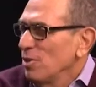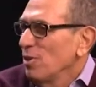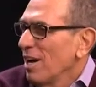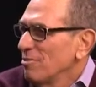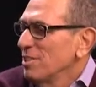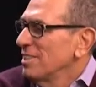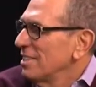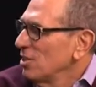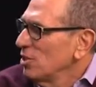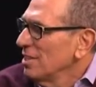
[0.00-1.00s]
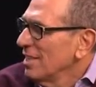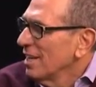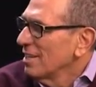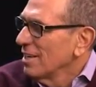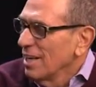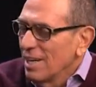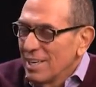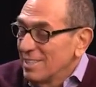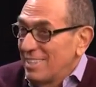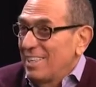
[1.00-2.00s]
you have a decision that
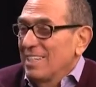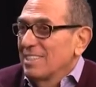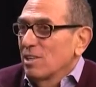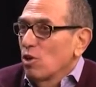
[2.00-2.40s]
says a